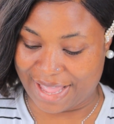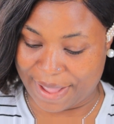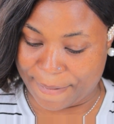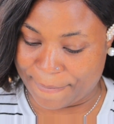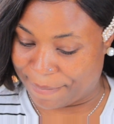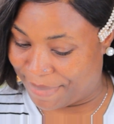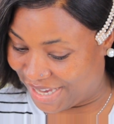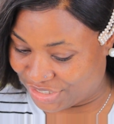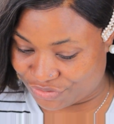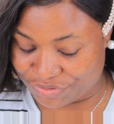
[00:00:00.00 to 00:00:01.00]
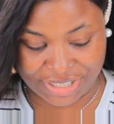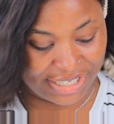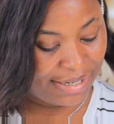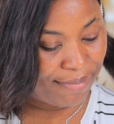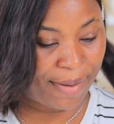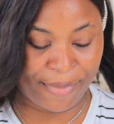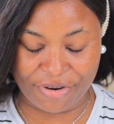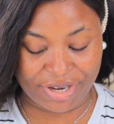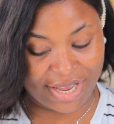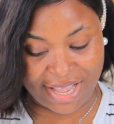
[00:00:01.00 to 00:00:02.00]
my battery,
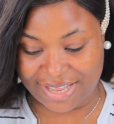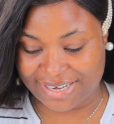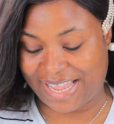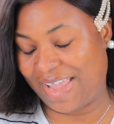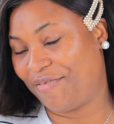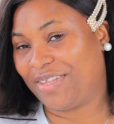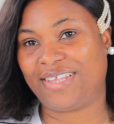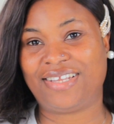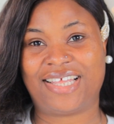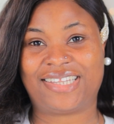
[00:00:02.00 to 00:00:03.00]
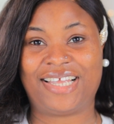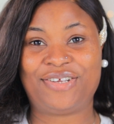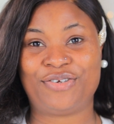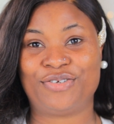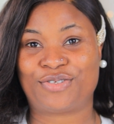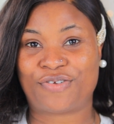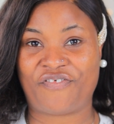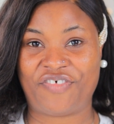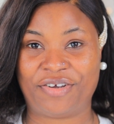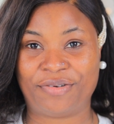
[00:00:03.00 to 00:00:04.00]
memory card, everything that I use to
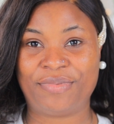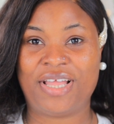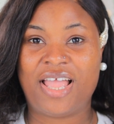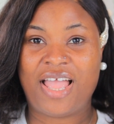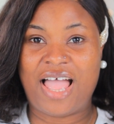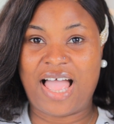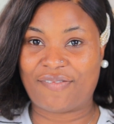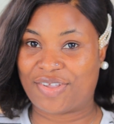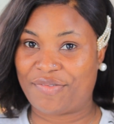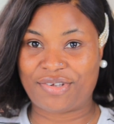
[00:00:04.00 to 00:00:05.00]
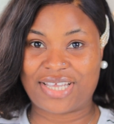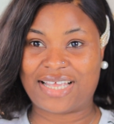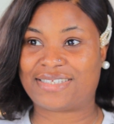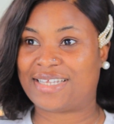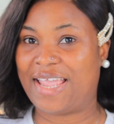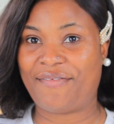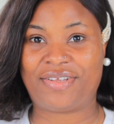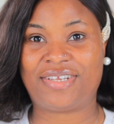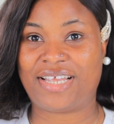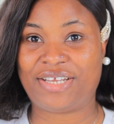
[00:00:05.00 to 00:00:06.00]
film. I've given you guys
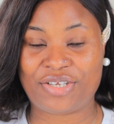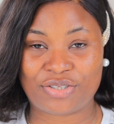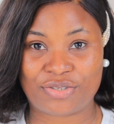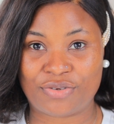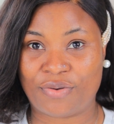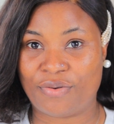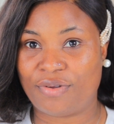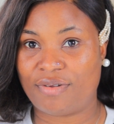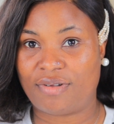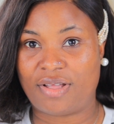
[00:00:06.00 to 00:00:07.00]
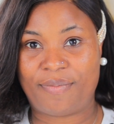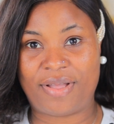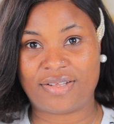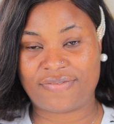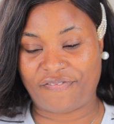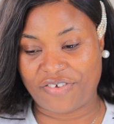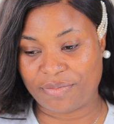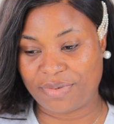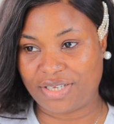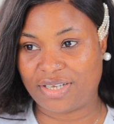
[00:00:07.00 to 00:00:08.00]
everything that you need to know about
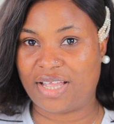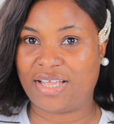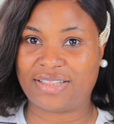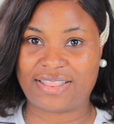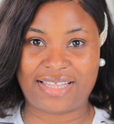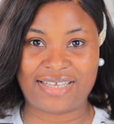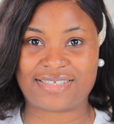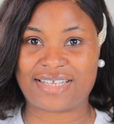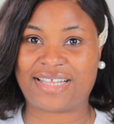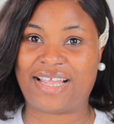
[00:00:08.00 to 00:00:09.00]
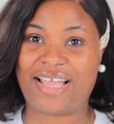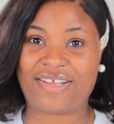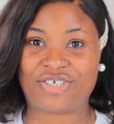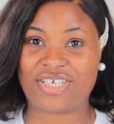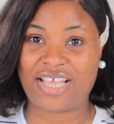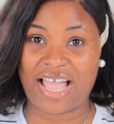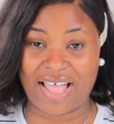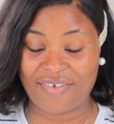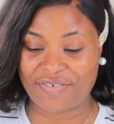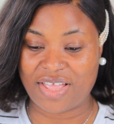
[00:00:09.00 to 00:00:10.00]
filming and things that I actually
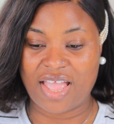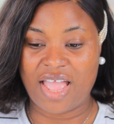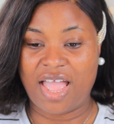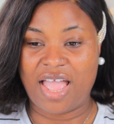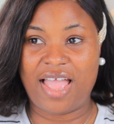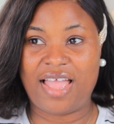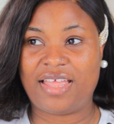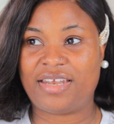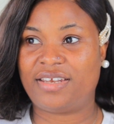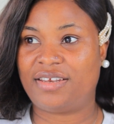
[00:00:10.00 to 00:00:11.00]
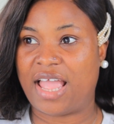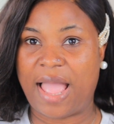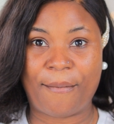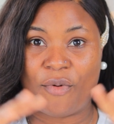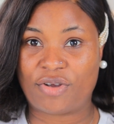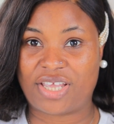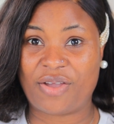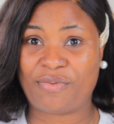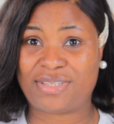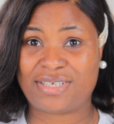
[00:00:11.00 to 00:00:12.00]
have, and I'm
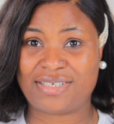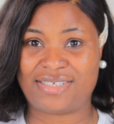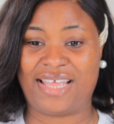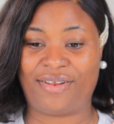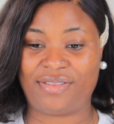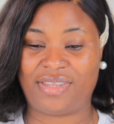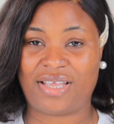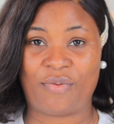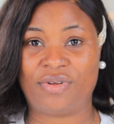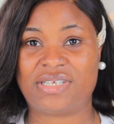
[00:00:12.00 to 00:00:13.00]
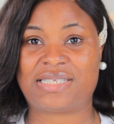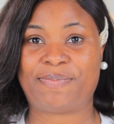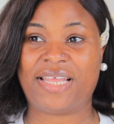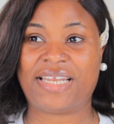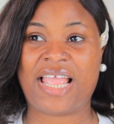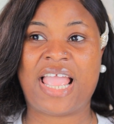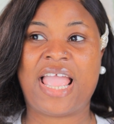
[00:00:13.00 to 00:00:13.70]
okay with it. I don't think I want to spend